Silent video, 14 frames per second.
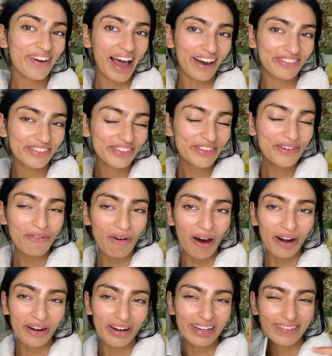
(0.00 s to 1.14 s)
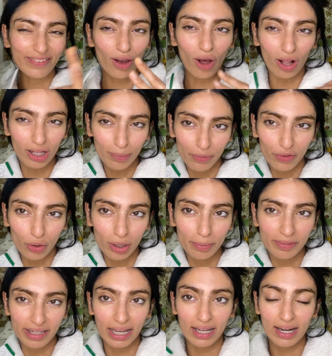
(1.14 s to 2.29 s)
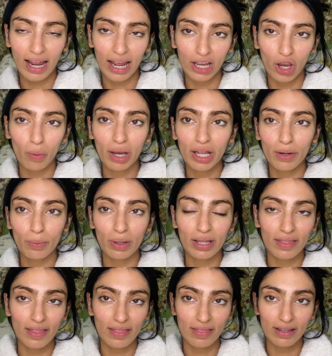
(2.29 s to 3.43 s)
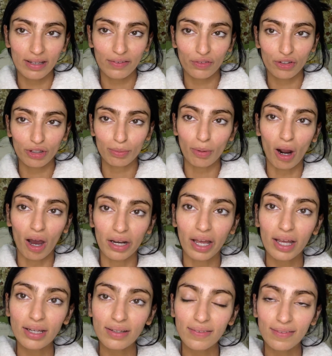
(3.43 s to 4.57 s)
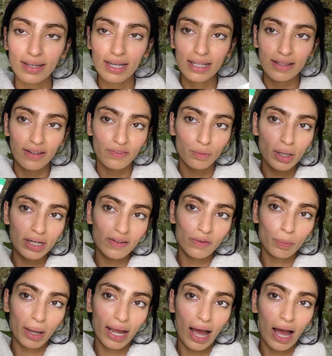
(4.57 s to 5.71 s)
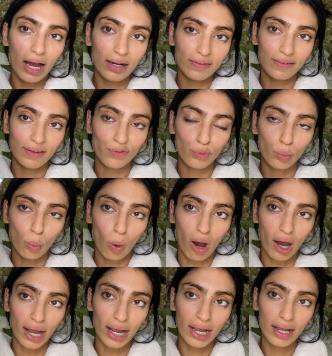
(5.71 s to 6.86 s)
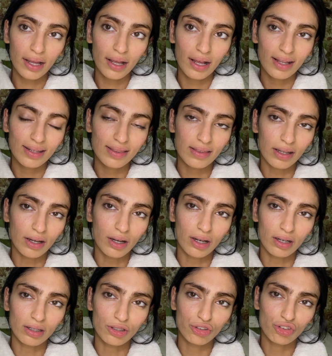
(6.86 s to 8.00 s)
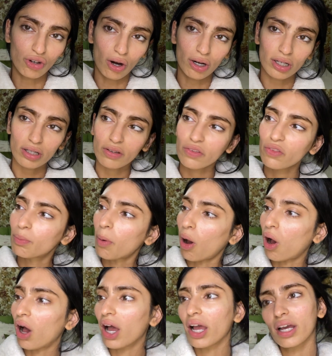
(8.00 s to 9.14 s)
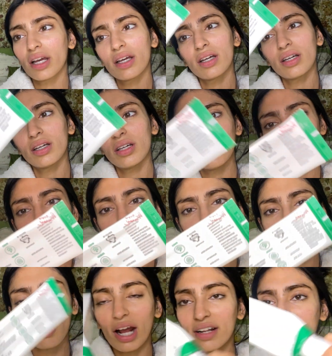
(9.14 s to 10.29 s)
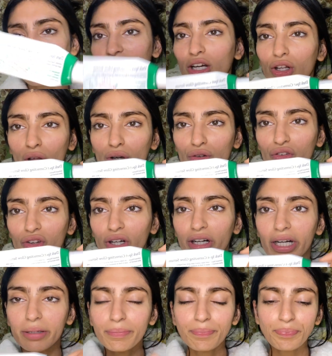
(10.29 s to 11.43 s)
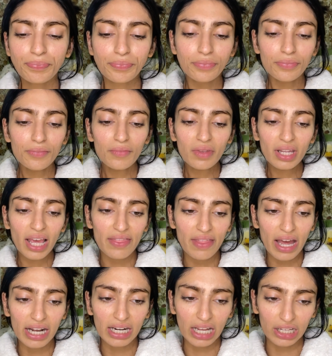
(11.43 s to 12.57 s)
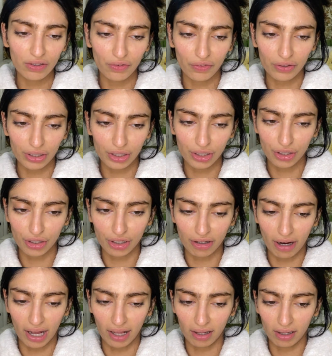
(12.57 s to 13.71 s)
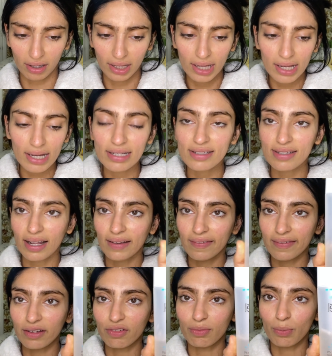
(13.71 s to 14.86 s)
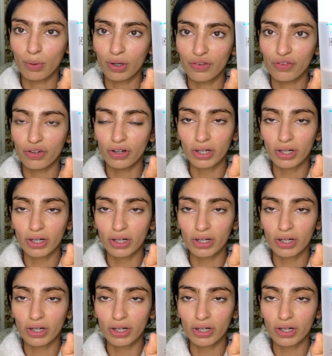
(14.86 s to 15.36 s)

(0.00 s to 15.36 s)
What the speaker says: after the water is all absorbed in, I go in with these 2 products. This one is by Access Y, the dark spot correcting glow serum. And then I use the Curél Intensive Moisture